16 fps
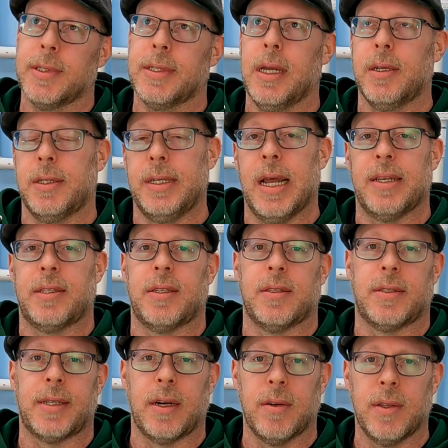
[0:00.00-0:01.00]
It's not
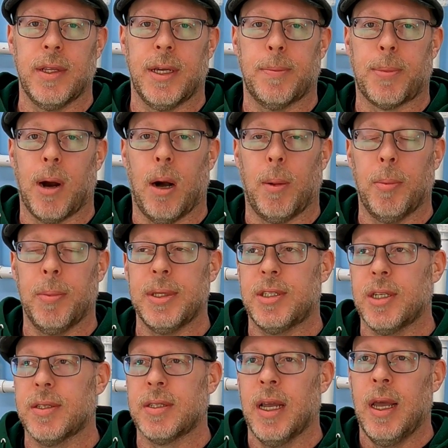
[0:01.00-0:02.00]
necessarily a problem.
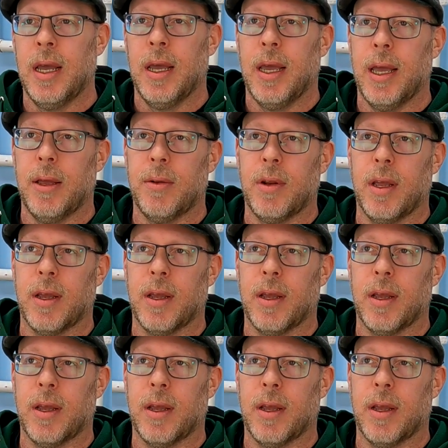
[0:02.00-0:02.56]
It's just it,